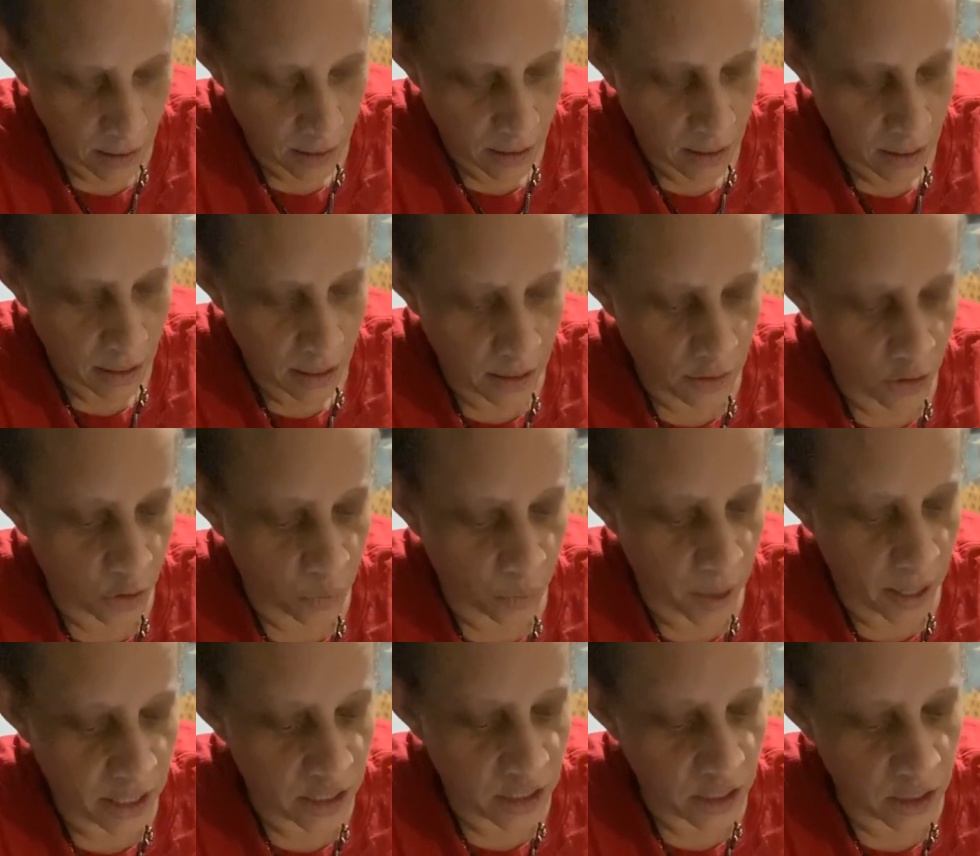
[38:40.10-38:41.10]
in the
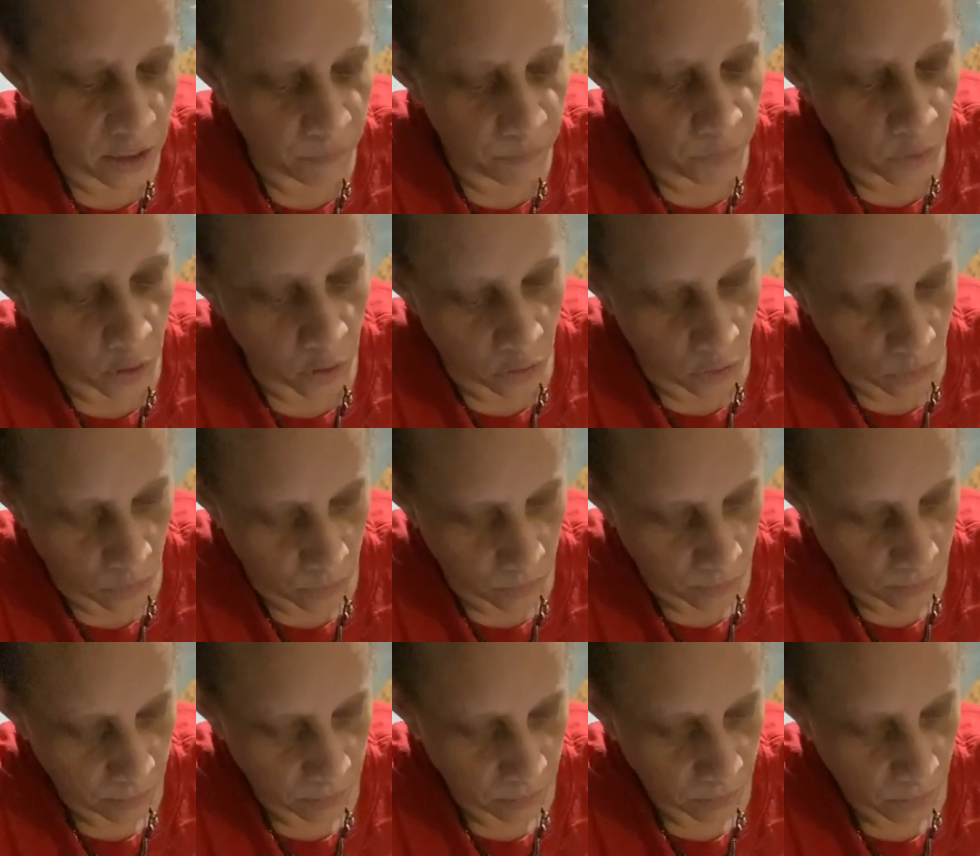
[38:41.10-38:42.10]
raging inferno,
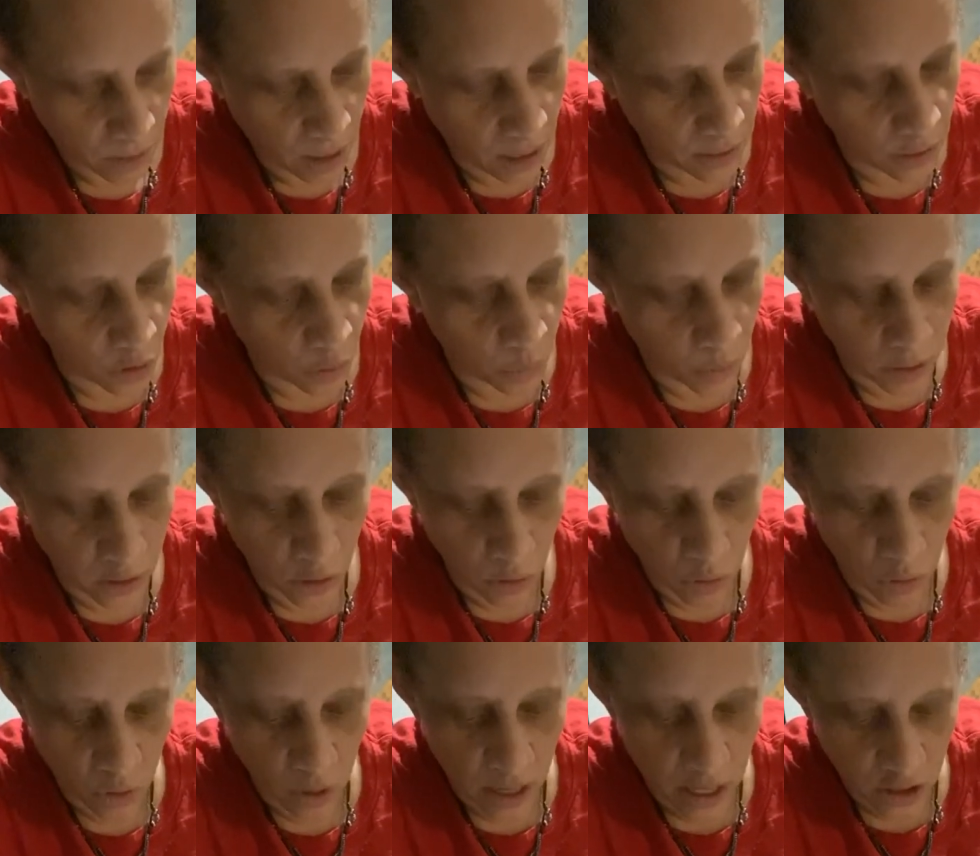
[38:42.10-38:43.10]
and the window
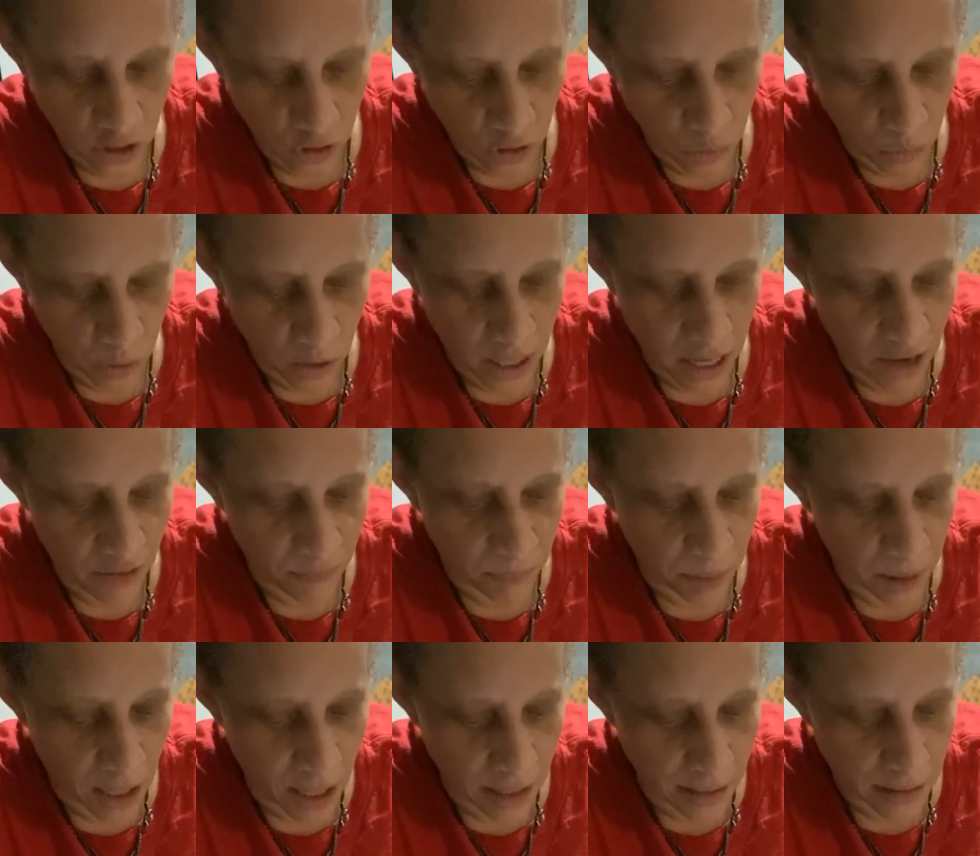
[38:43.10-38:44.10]
crasher would have
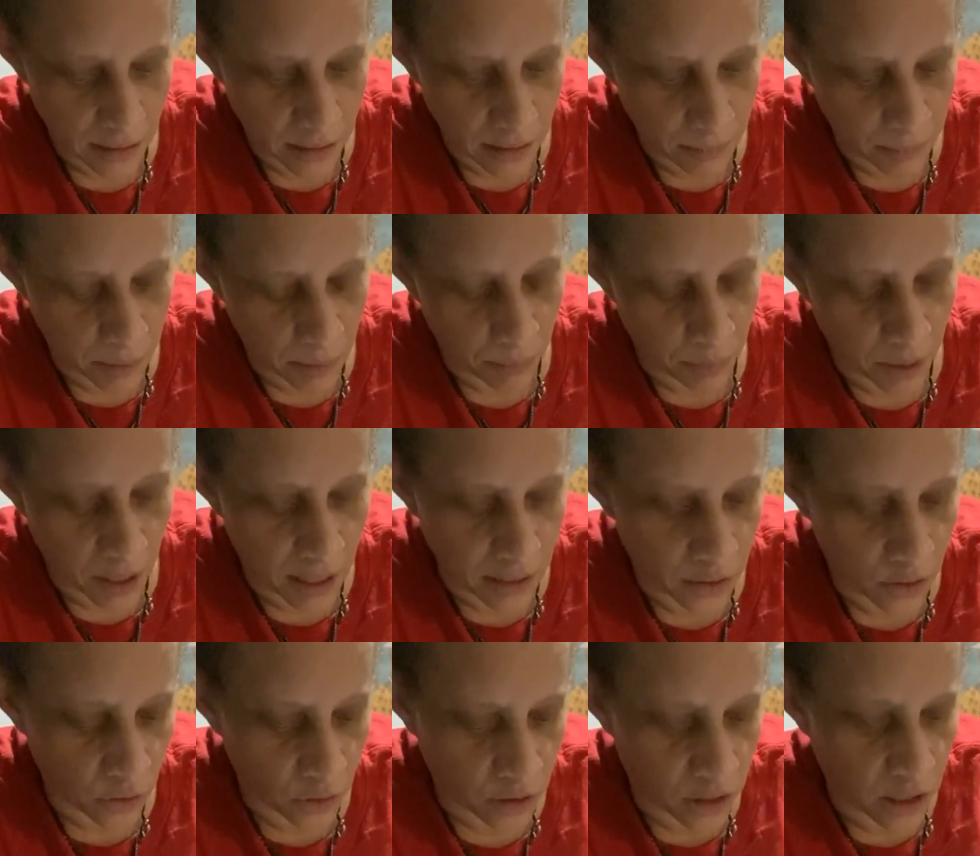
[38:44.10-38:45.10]
been
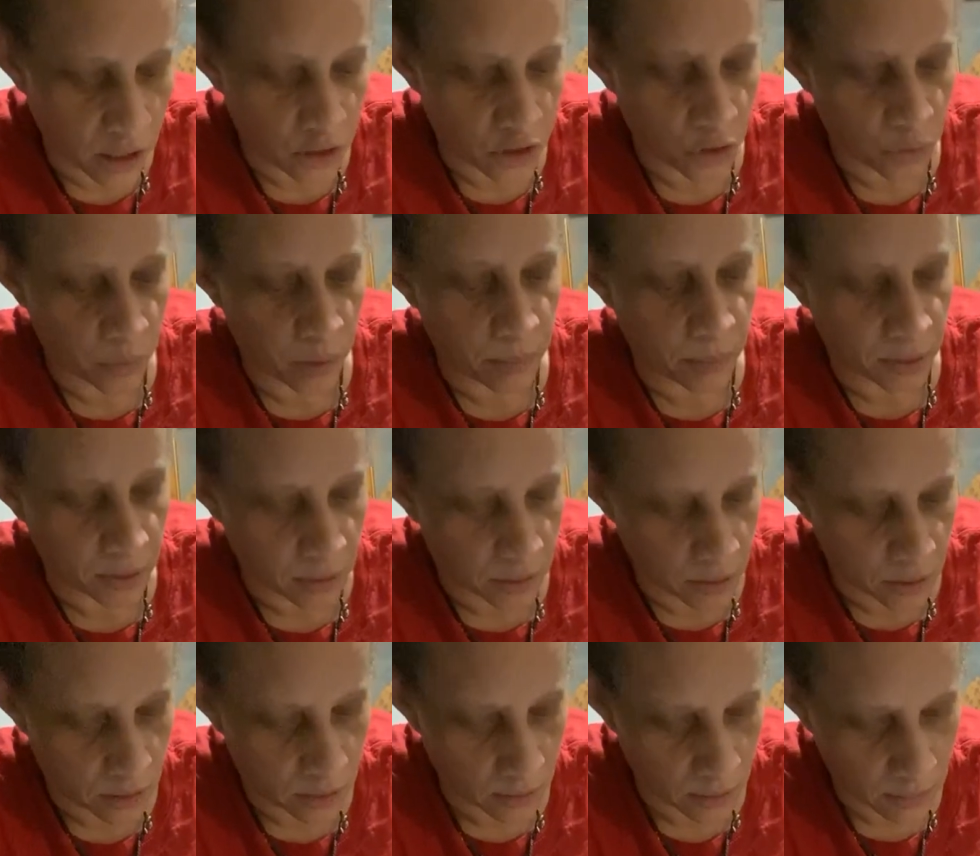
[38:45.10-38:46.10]
blinded or cut to
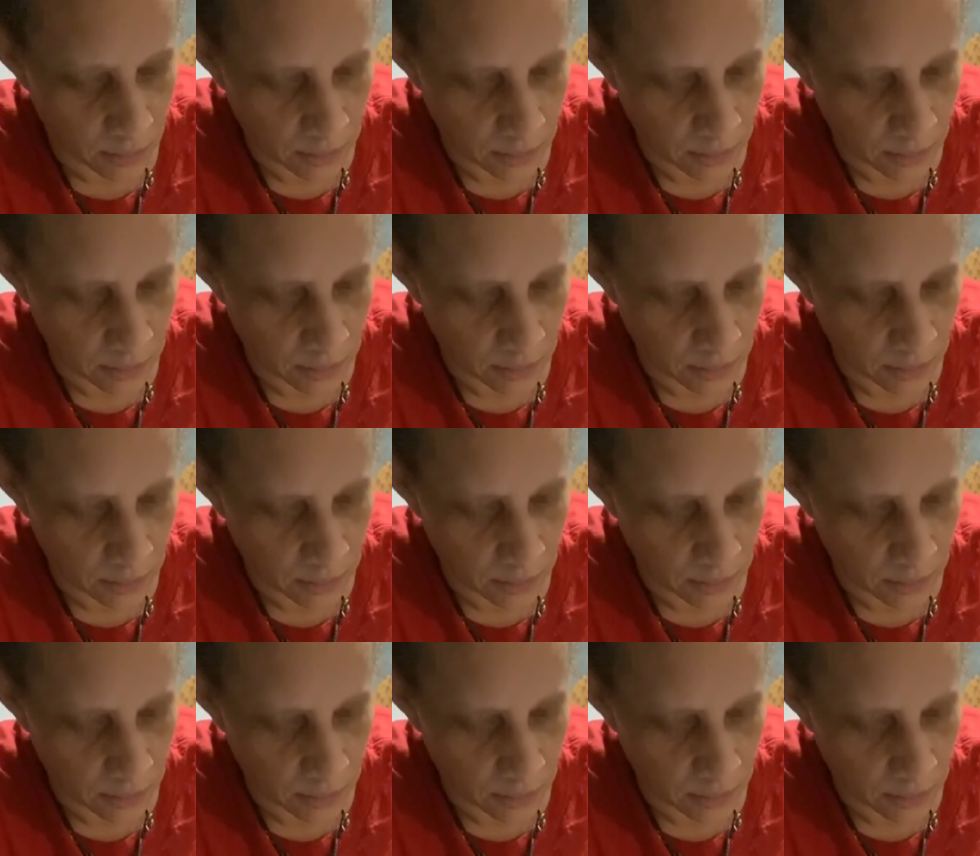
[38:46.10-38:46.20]
ribbons.